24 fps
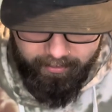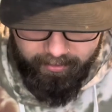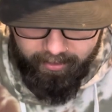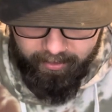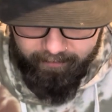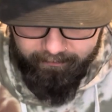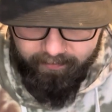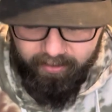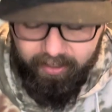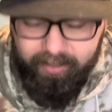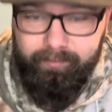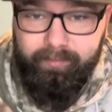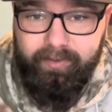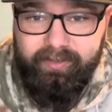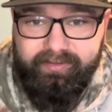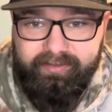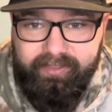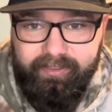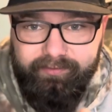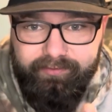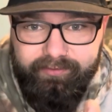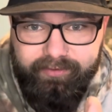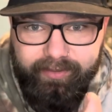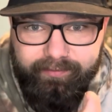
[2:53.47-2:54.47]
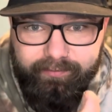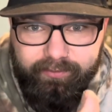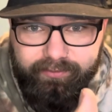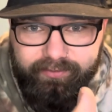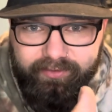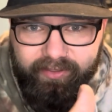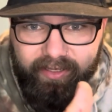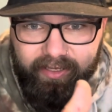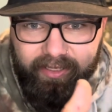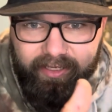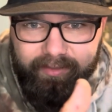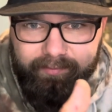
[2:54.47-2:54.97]
I've gotten myself several
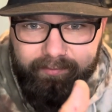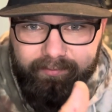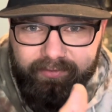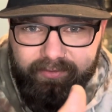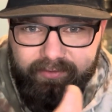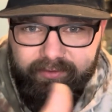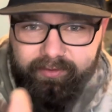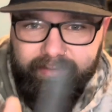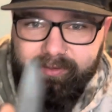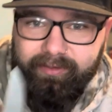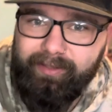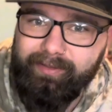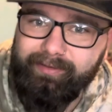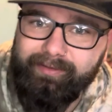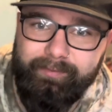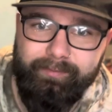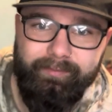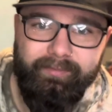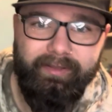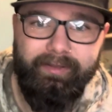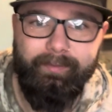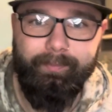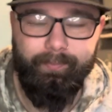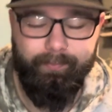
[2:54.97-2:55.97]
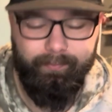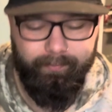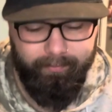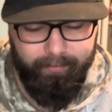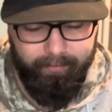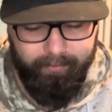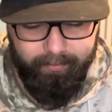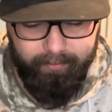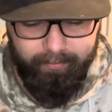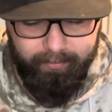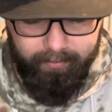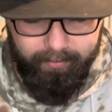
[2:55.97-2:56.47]
times, cut some deep
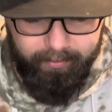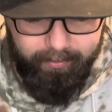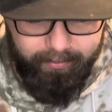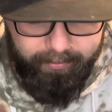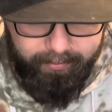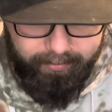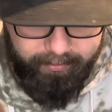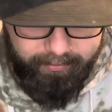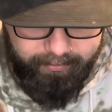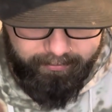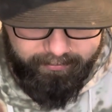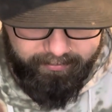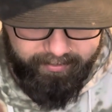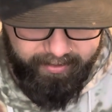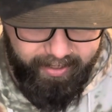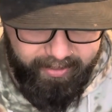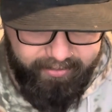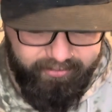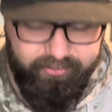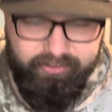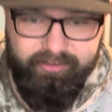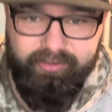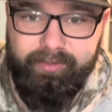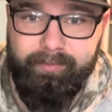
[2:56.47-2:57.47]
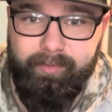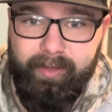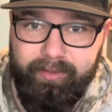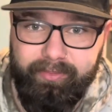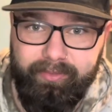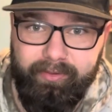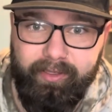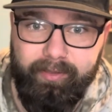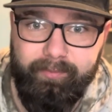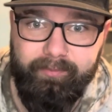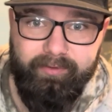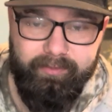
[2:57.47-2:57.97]
gashes into my
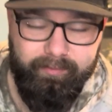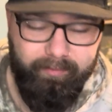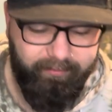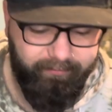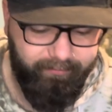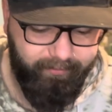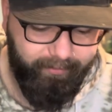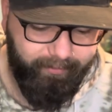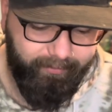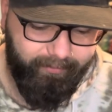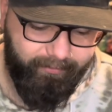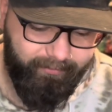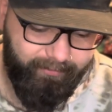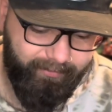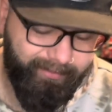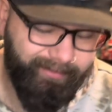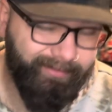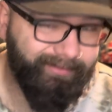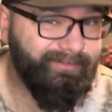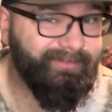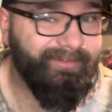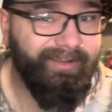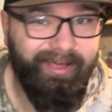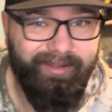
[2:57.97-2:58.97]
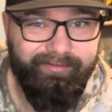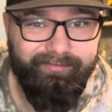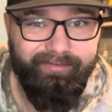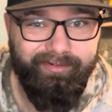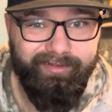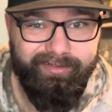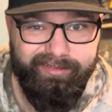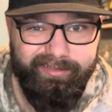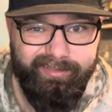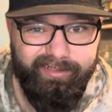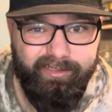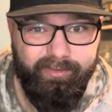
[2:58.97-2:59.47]
thumbs and my fingers, and it's not
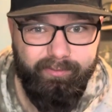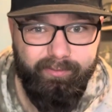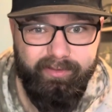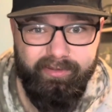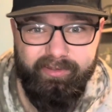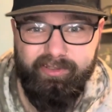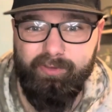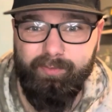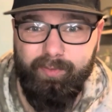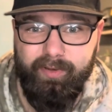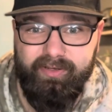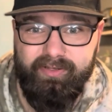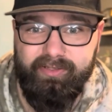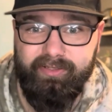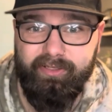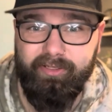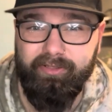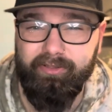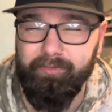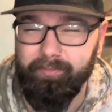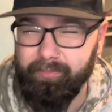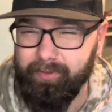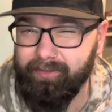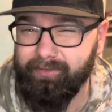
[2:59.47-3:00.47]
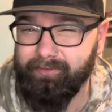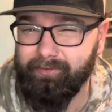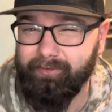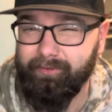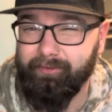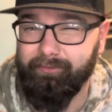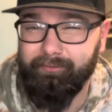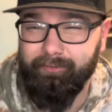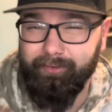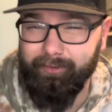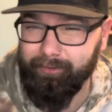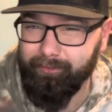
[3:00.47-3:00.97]
fun to deal with, especially on the bends of
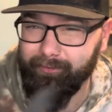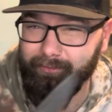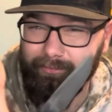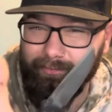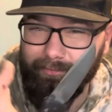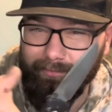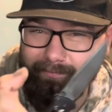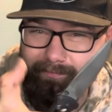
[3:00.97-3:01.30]
your fingers.